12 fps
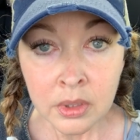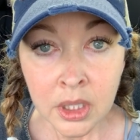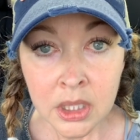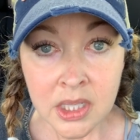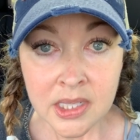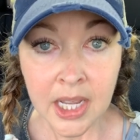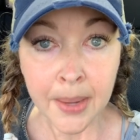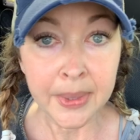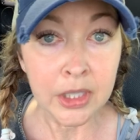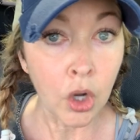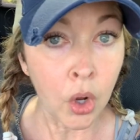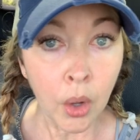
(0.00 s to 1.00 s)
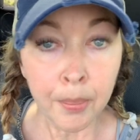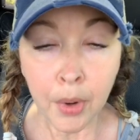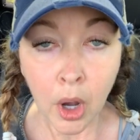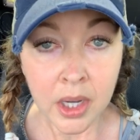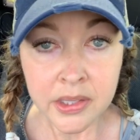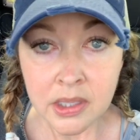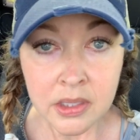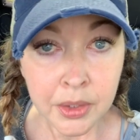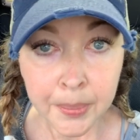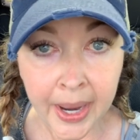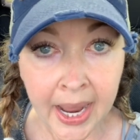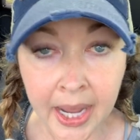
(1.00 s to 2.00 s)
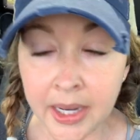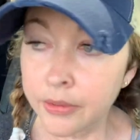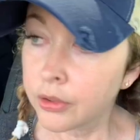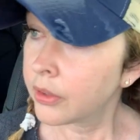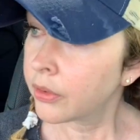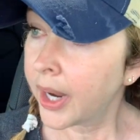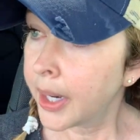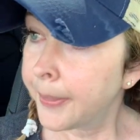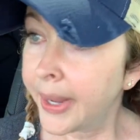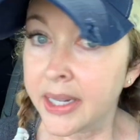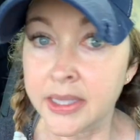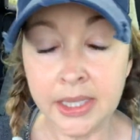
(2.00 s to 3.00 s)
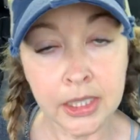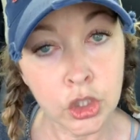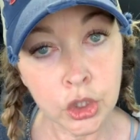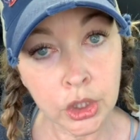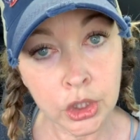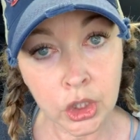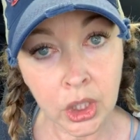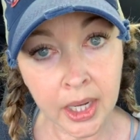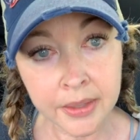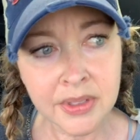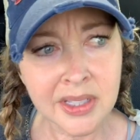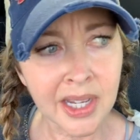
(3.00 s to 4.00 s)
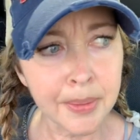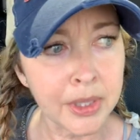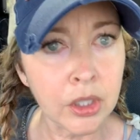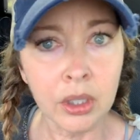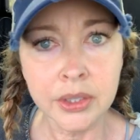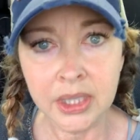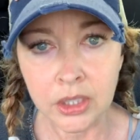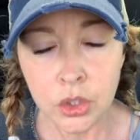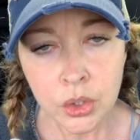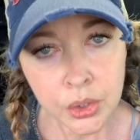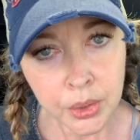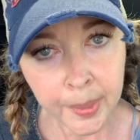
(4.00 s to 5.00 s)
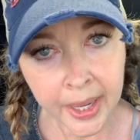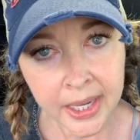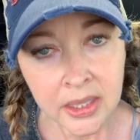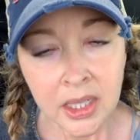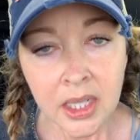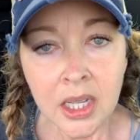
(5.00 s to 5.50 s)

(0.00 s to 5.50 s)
Does that mean all bosses are bad? Have you ever had a bad teacher in your life? Does that mean all teachers are bad?